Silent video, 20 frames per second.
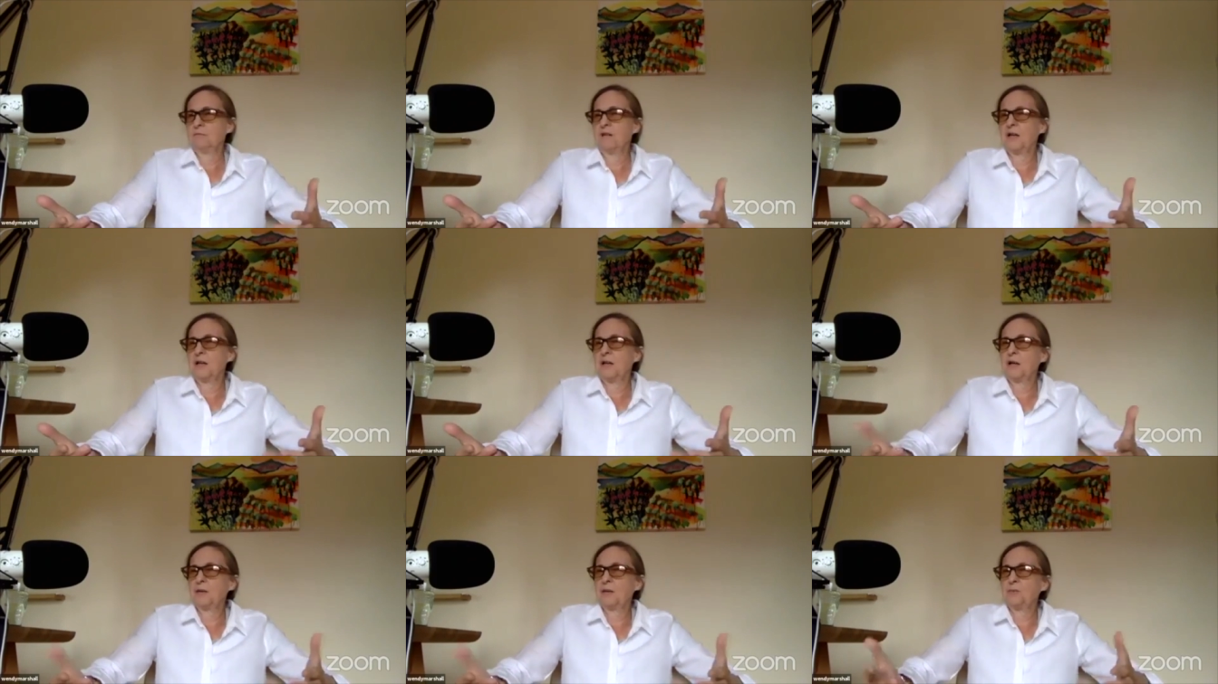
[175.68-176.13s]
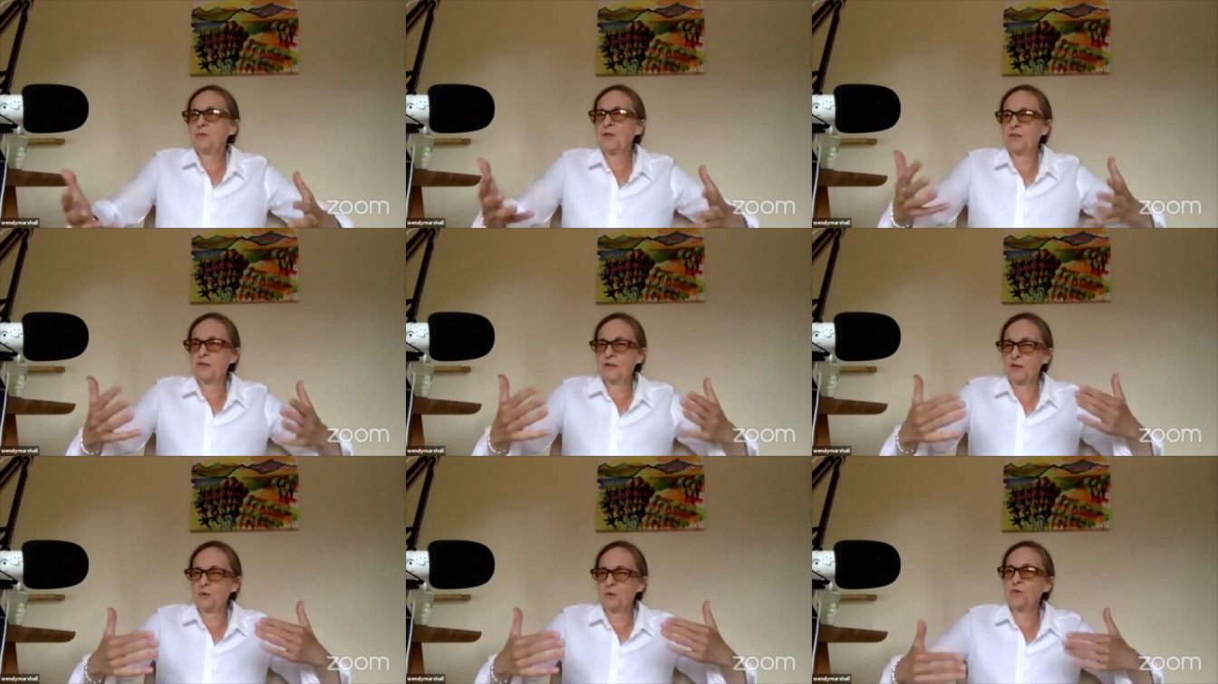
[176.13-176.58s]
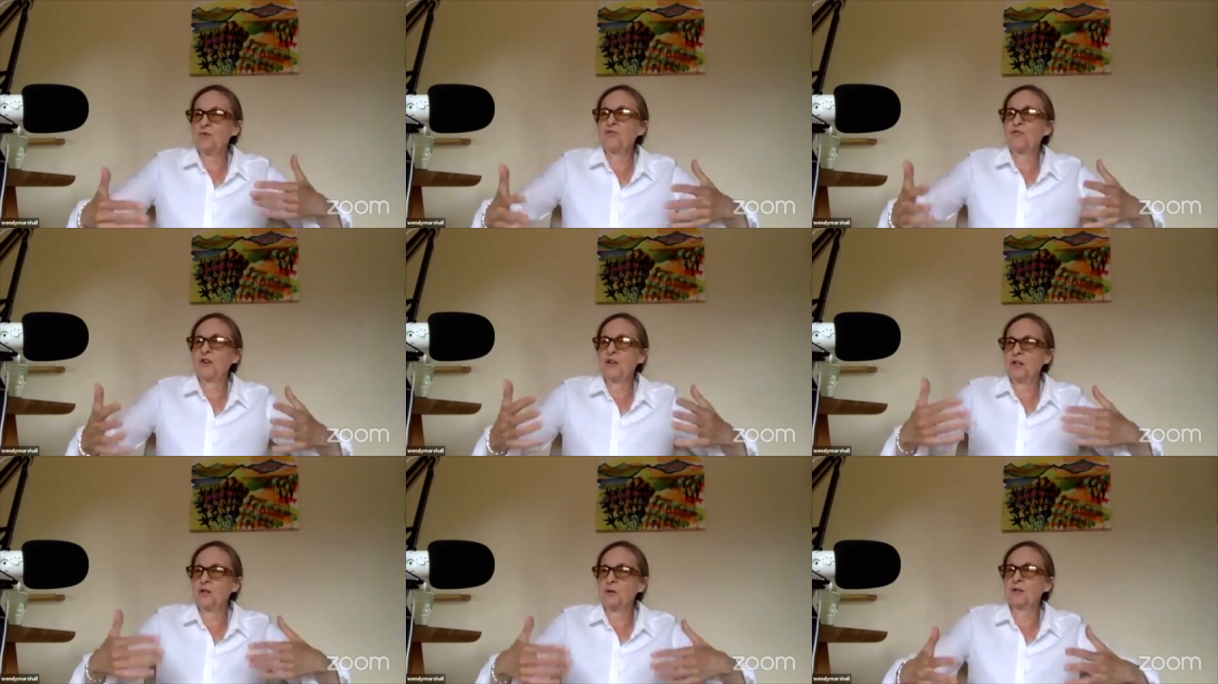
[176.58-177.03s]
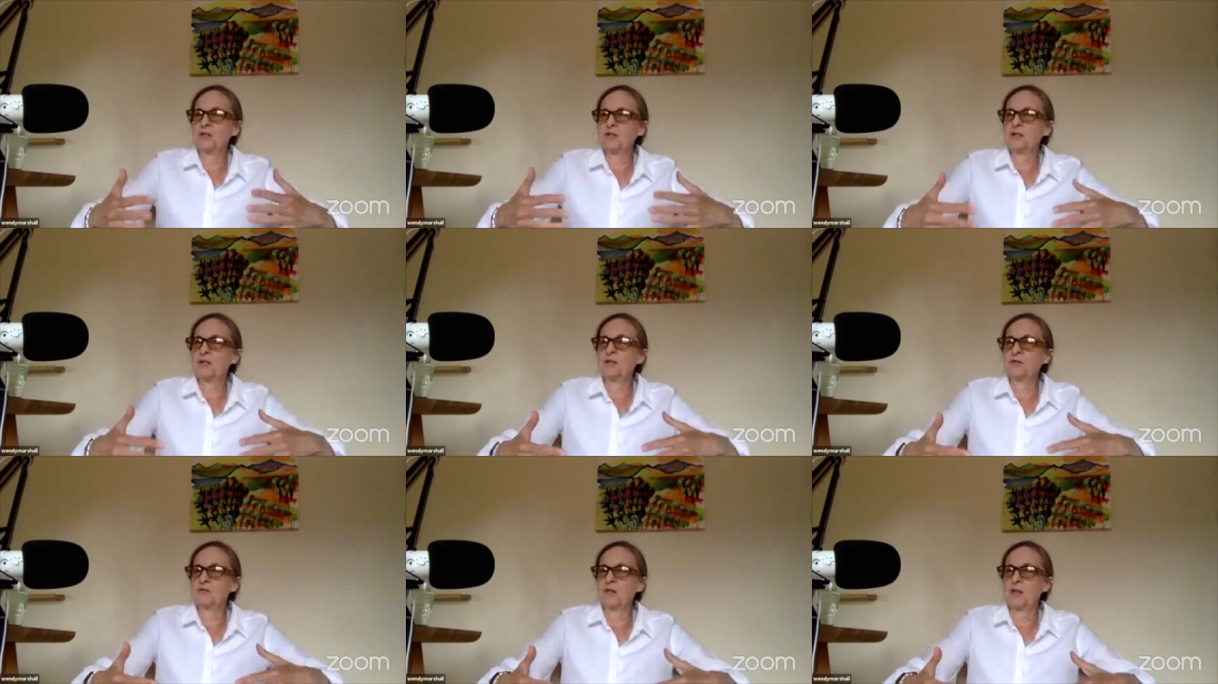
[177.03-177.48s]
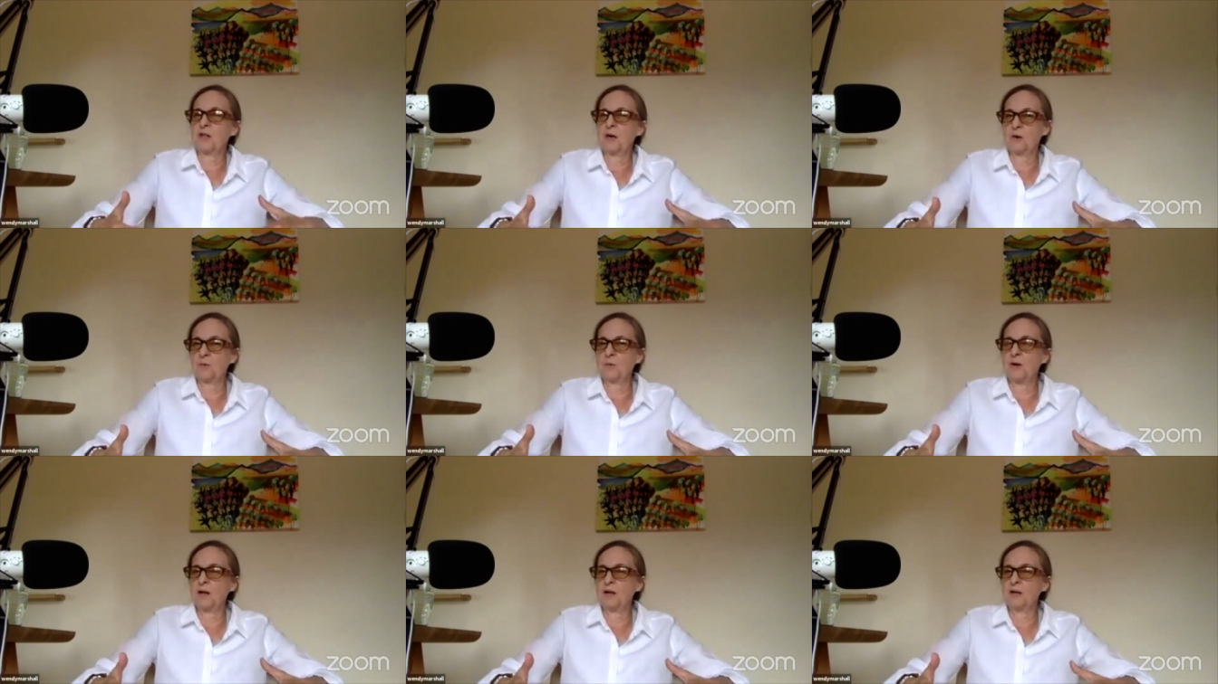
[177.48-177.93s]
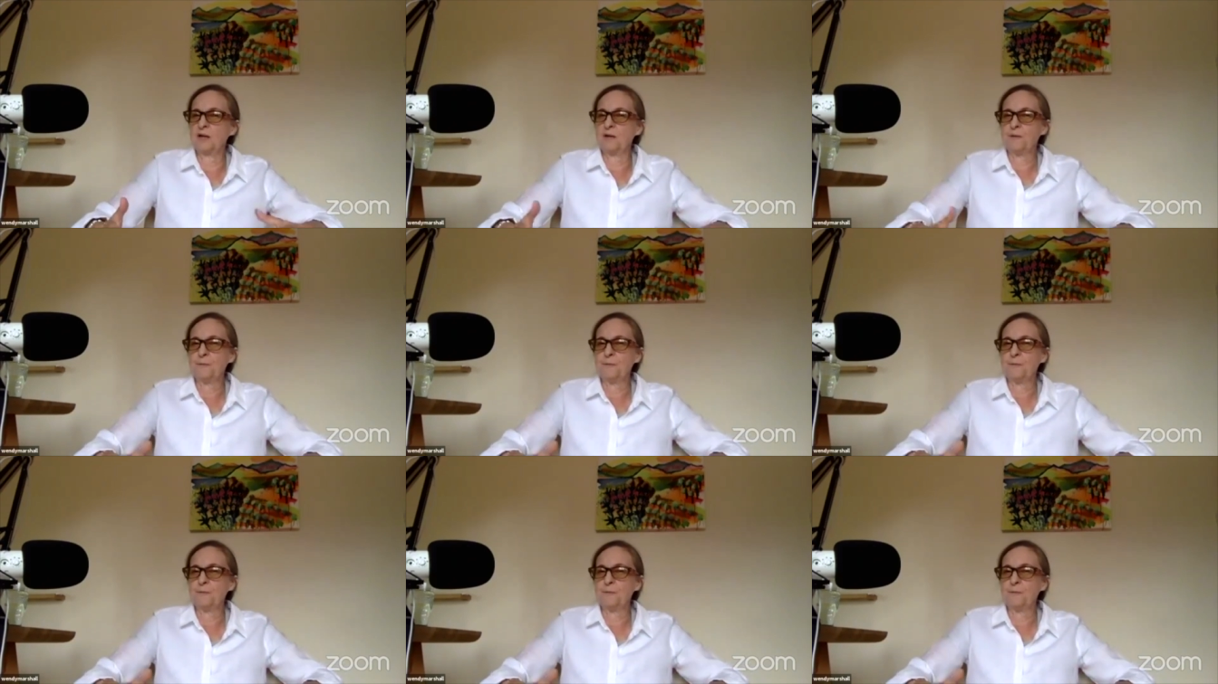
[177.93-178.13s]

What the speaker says: And we think we value ourselves that way.